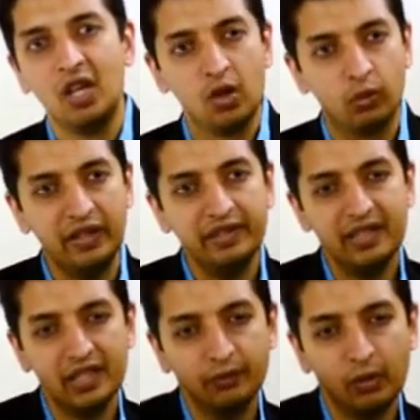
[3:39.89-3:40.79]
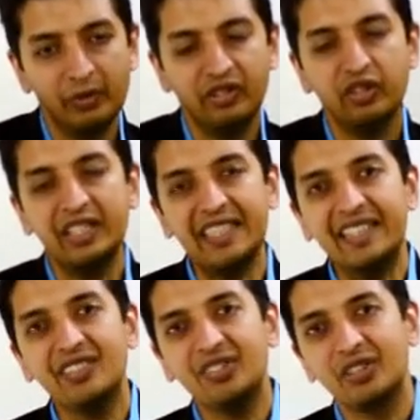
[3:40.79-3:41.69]
Once the information
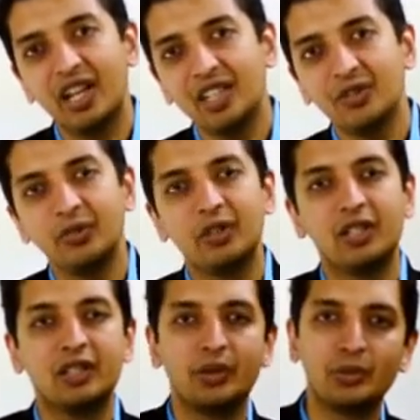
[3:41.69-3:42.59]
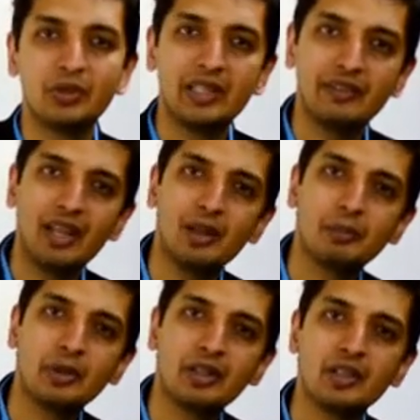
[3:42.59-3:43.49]
is transferred to the
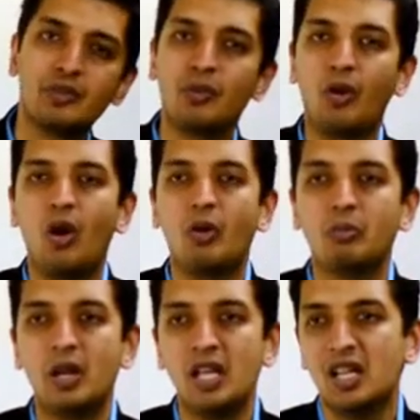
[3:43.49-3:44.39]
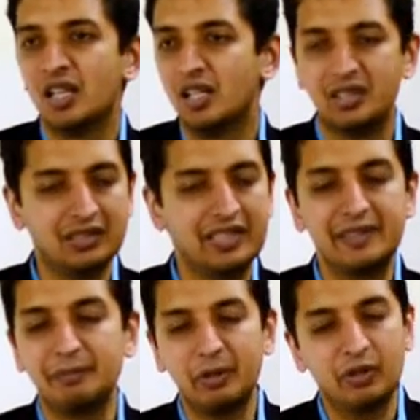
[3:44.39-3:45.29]
developers from
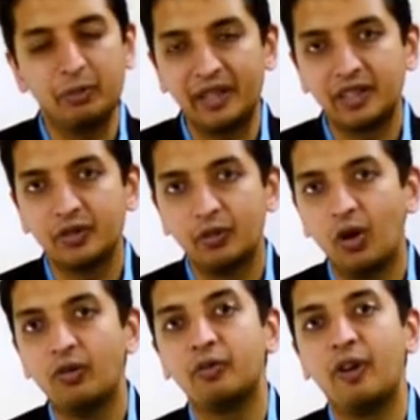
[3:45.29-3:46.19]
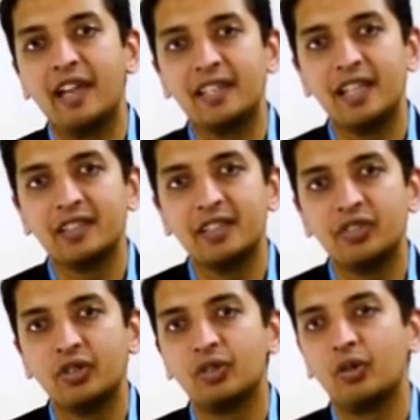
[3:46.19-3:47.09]
the perspective of
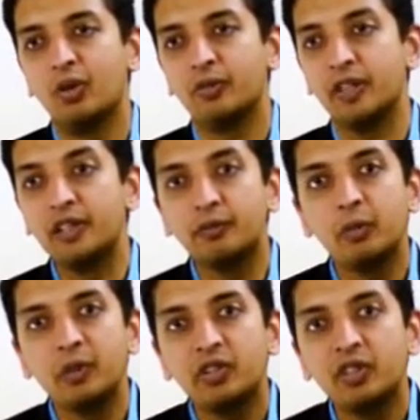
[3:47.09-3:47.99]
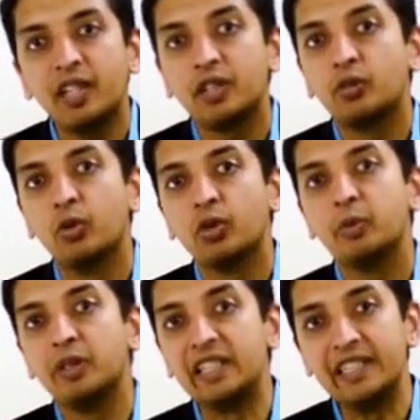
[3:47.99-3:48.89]
finalization of information that is going to
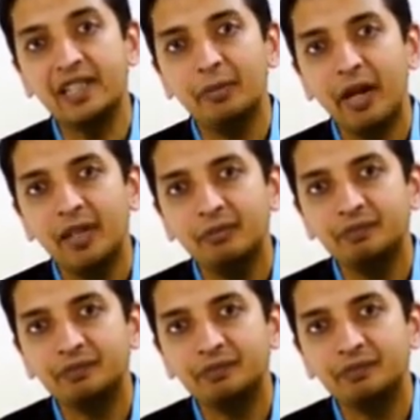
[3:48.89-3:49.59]
be needed by him,